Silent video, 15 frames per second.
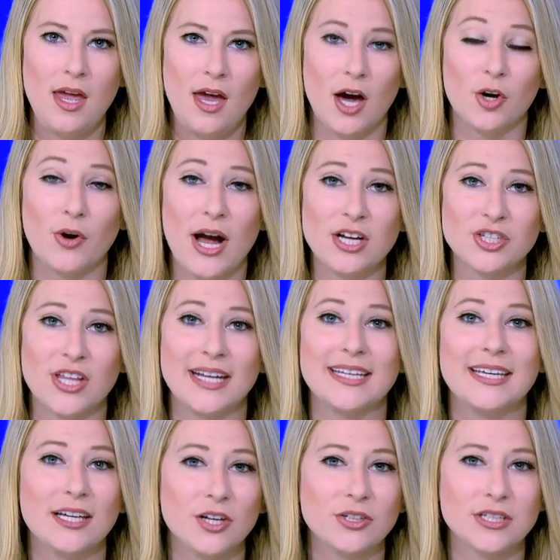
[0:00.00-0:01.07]
A crash that
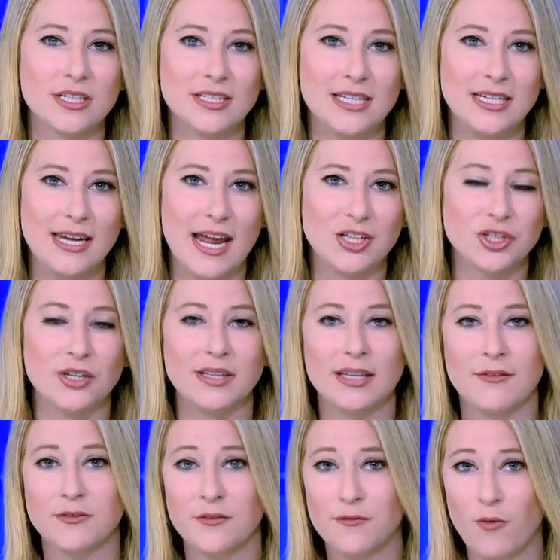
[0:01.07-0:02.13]
killed a teenager and
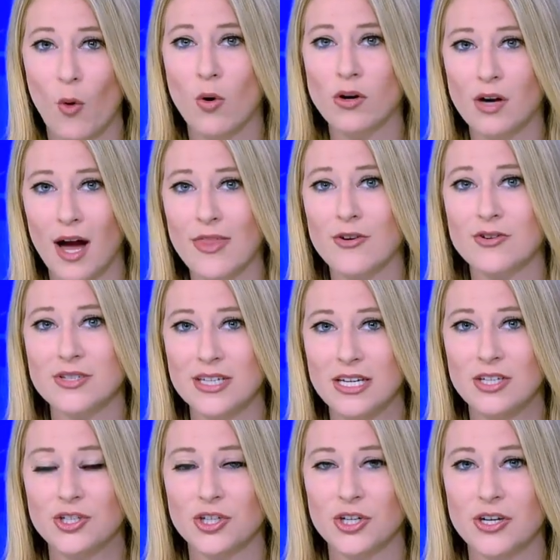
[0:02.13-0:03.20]
left four others
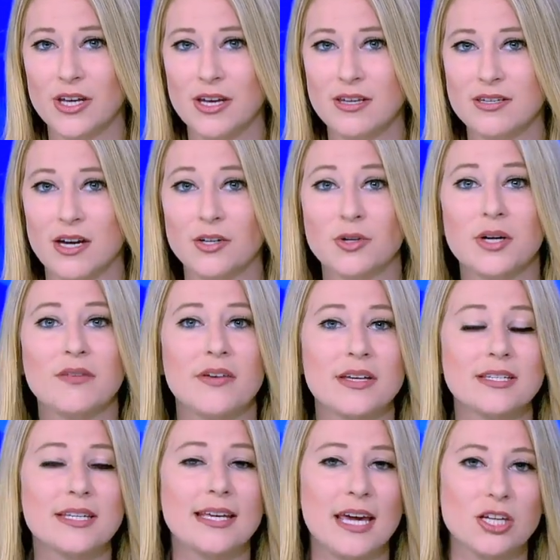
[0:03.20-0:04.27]
injured is under
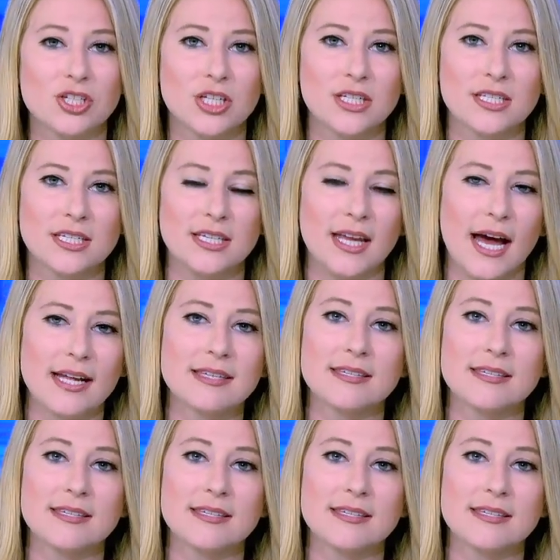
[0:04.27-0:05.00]
investigation tonight.